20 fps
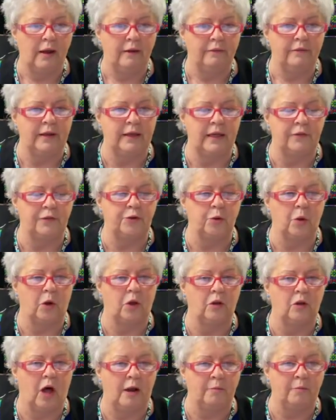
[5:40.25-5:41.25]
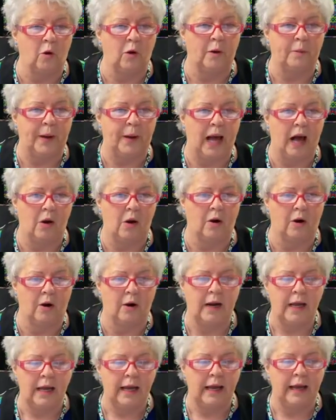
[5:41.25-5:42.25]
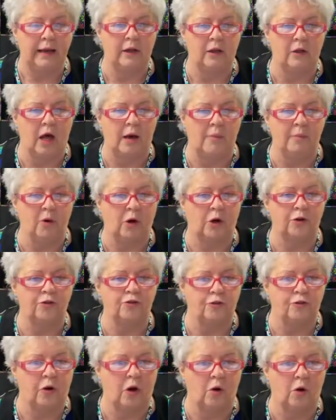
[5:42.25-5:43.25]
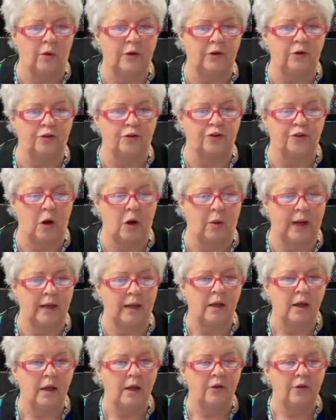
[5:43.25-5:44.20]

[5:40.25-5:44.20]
that gives you a lot more power and a lot more control when you're sewing.